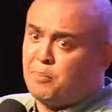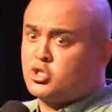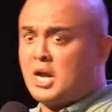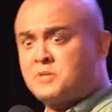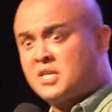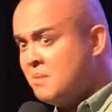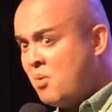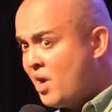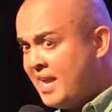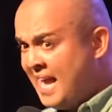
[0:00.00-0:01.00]
push ups in the
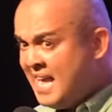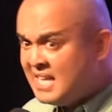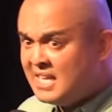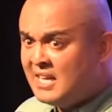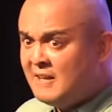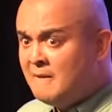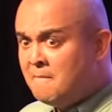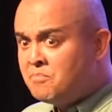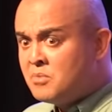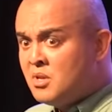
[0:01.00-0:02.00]
morning, eh?
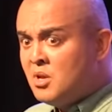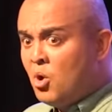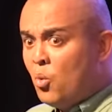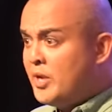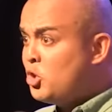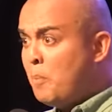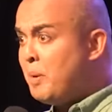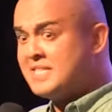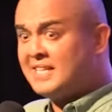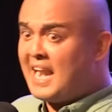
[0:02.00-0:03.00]
We're too
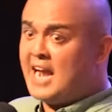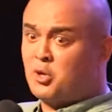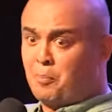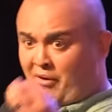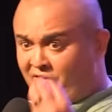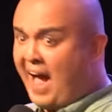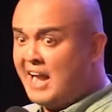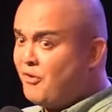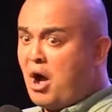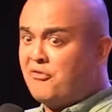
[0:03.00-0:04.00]
busy trying to
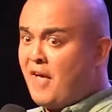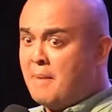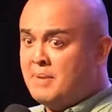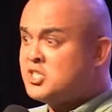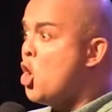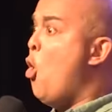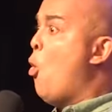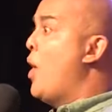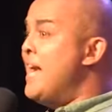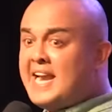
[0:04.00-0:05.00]
provide for our families.
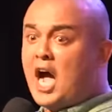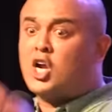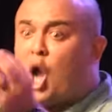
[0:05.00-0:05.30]
We need a